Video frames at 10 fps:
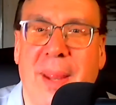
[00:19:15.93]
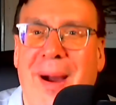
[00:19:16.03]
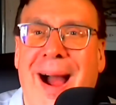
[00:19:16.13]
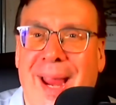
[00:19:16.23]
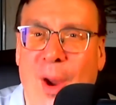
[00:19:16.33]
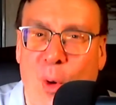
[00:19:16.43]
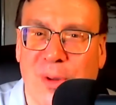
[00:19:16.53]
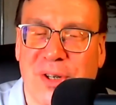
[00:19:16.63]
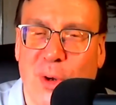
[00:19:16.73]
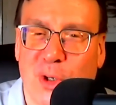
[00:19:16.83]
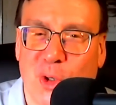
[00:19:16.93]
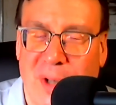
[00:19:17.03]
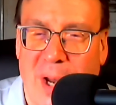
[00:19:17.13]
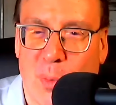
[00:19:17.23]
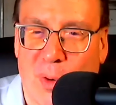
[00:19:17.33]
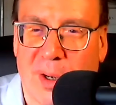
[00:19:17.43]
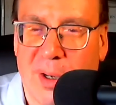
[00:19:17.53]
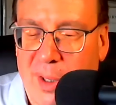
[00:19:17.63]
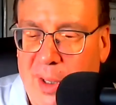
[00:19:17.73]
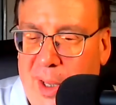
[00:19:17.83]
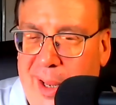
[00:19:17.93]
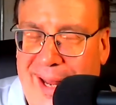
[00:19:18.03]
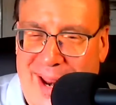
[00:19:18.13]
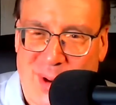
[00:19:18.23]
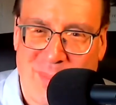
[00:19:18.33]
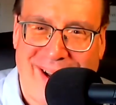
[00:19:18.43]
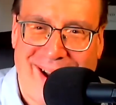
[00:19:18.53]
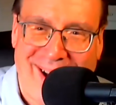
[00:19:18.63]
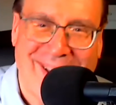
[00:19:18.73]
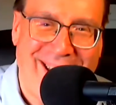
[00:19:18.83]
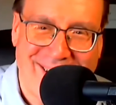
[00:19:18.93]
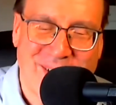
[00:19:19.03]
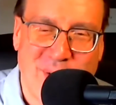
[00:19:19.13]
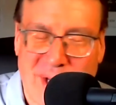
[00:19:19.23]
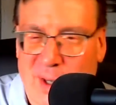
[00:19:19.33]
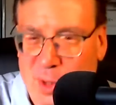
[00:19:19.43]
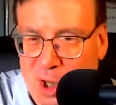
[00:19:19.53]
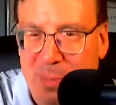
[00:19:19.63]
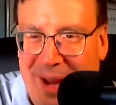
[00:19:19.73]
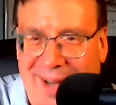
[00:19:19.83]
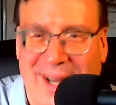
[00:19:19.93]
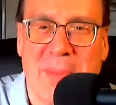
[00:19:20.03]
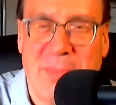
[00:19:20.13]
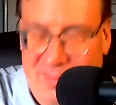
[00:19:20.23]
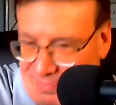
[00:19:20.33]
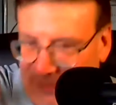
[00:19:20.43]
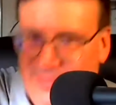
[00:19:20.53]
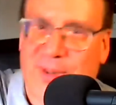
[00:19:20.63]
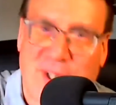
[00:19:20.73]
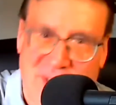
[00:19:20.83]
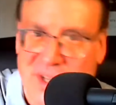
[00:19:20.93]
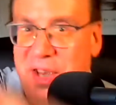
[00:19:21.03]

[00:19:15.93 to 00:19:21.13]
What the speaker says: my own social network. And I don't mean online. So yeah, it could be online, but just